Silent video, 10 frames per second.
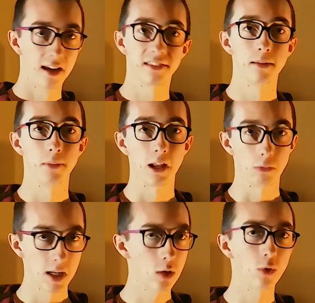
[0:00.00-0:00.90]
I simply
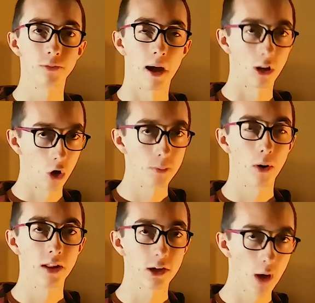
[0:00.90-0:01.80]
reused my low
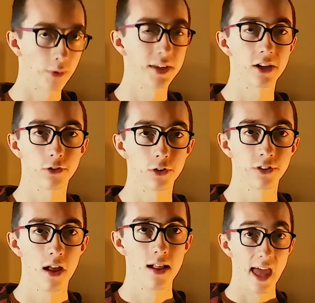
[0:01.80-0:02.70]
poly ground
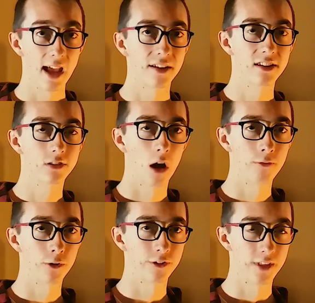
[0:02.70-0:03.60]
textures, and I
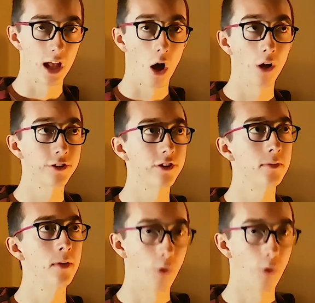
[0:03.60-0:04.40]
discovered the awesome